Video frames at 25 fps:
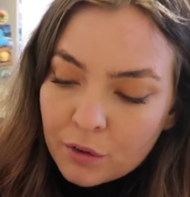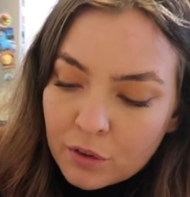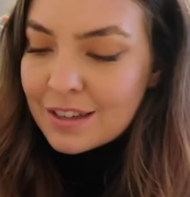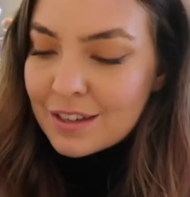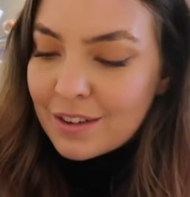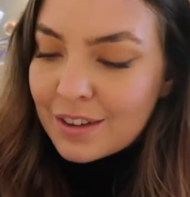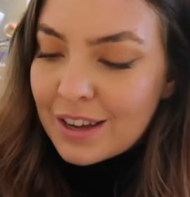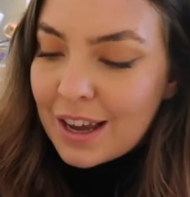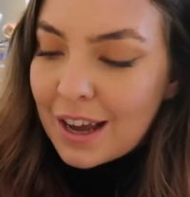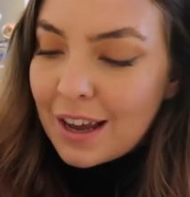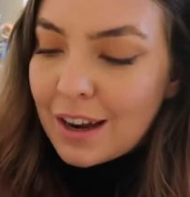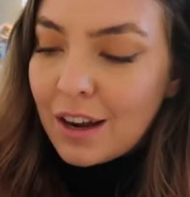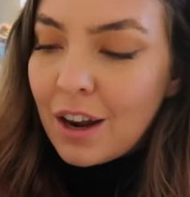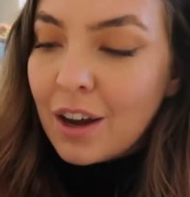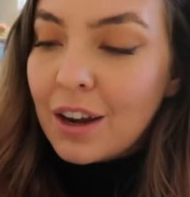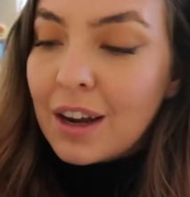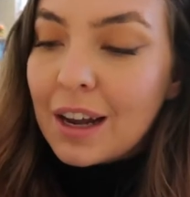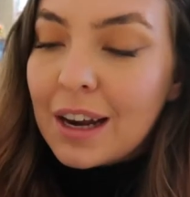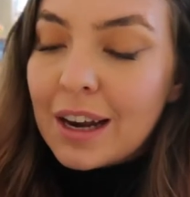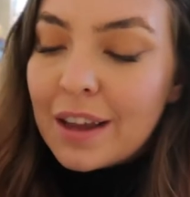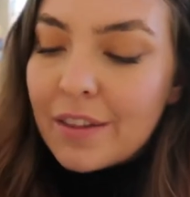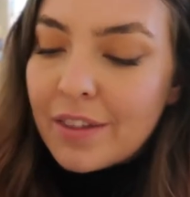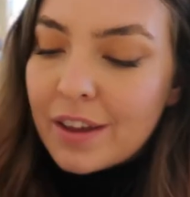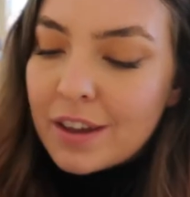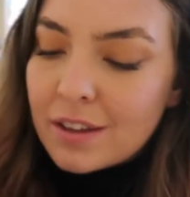So yeah,
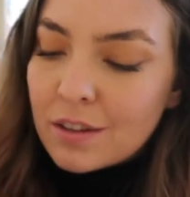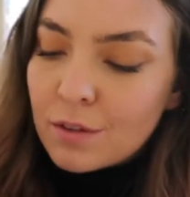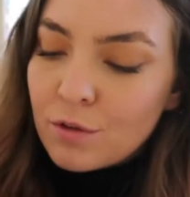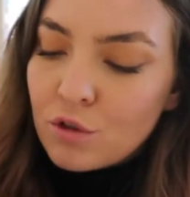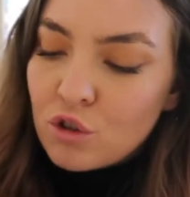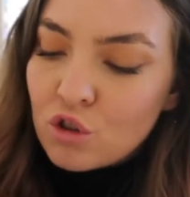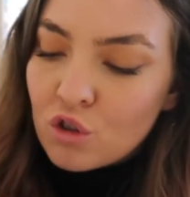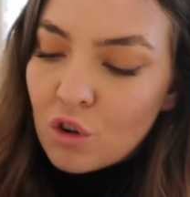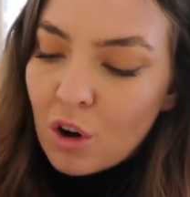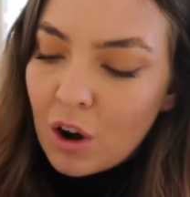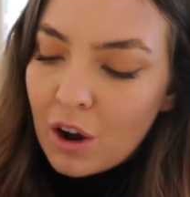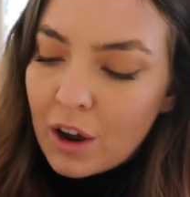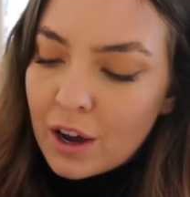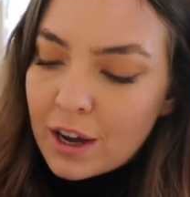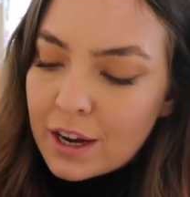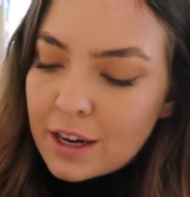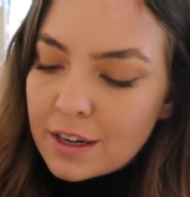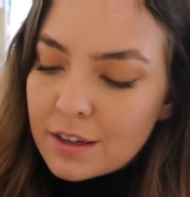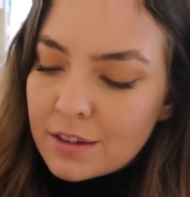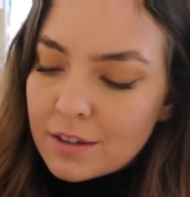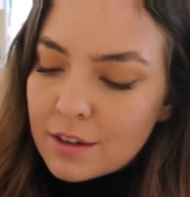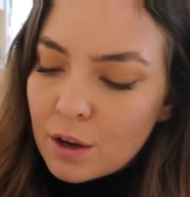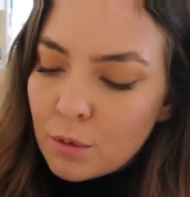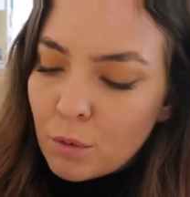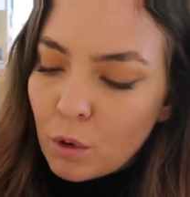luckily these have
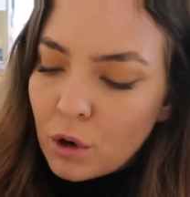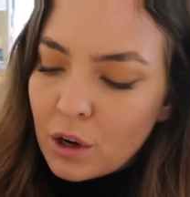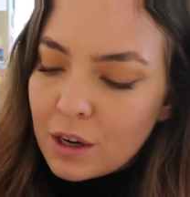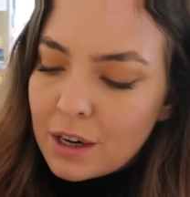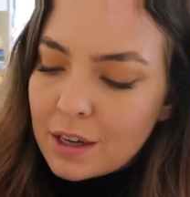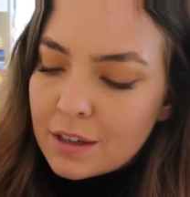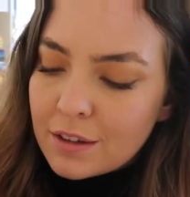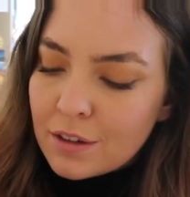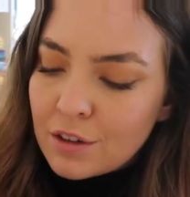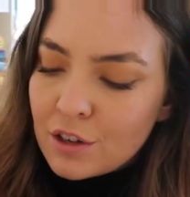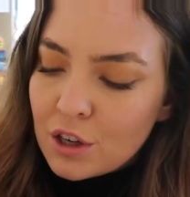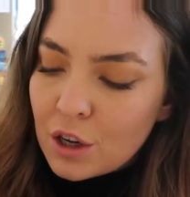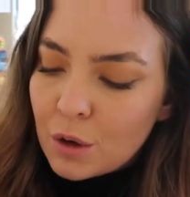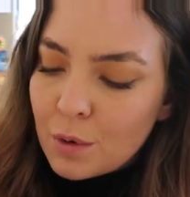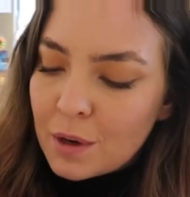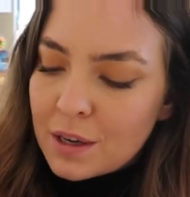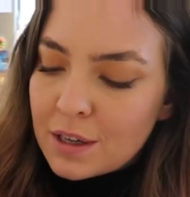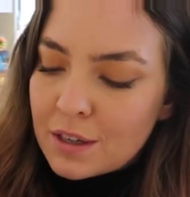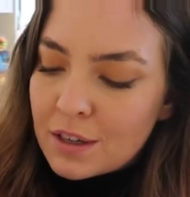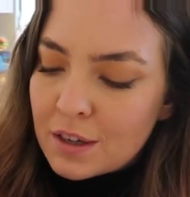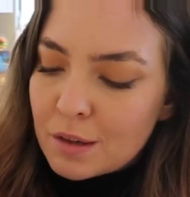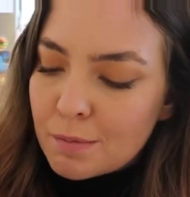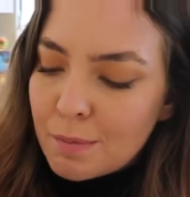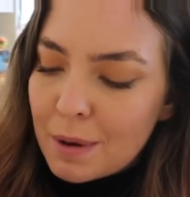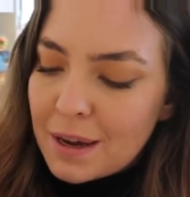dried. So what you need to do
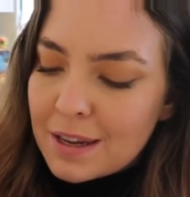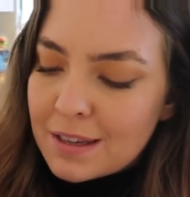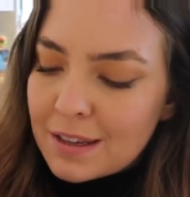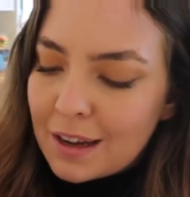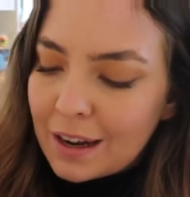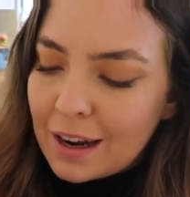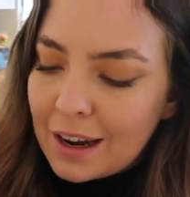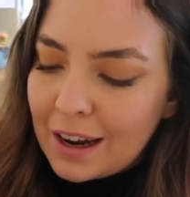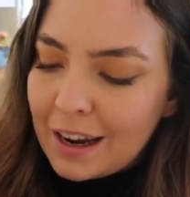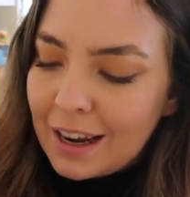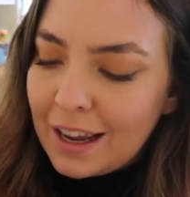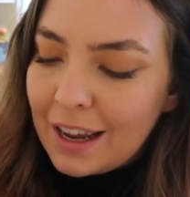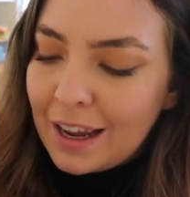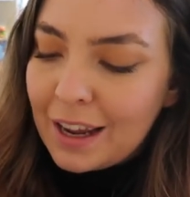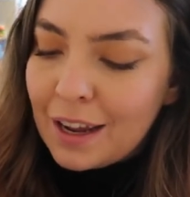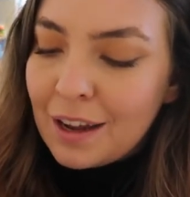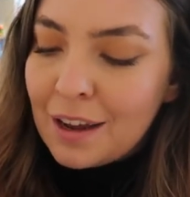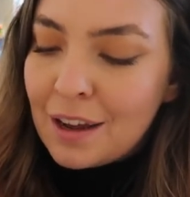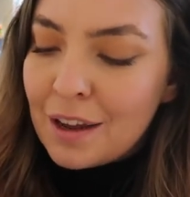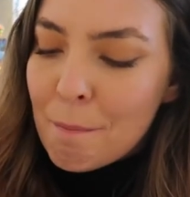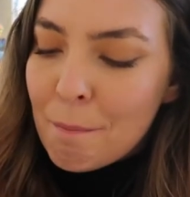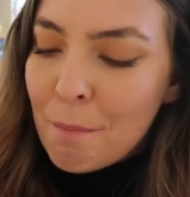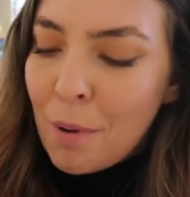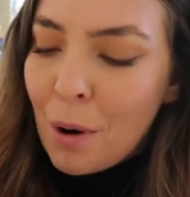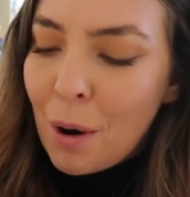is just basically
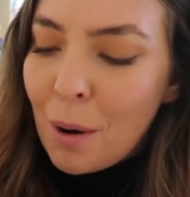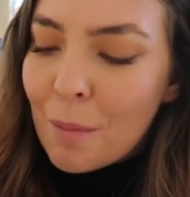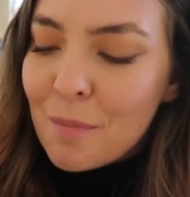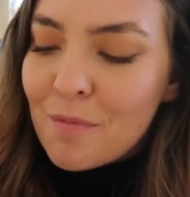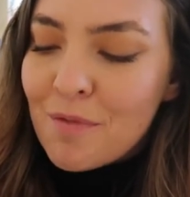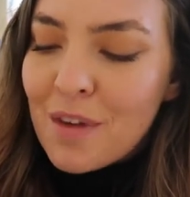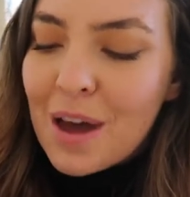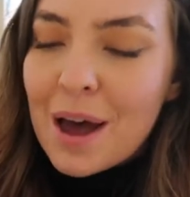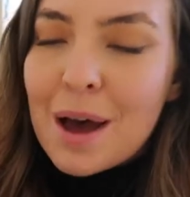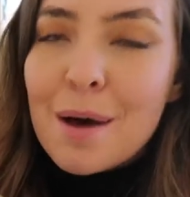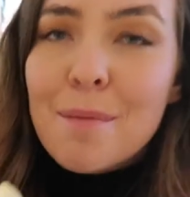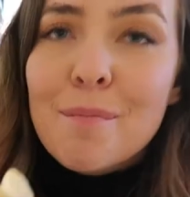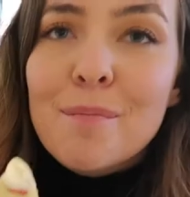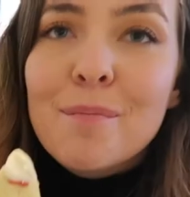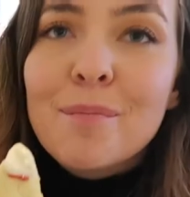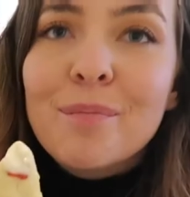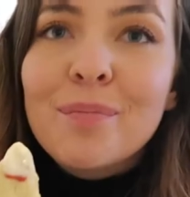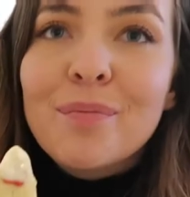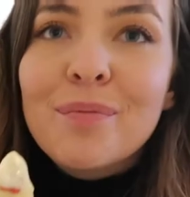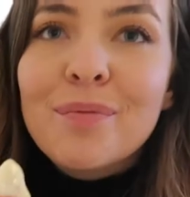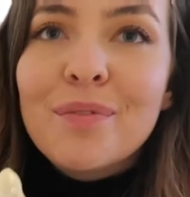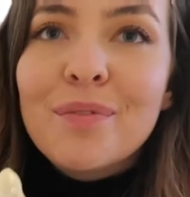pop them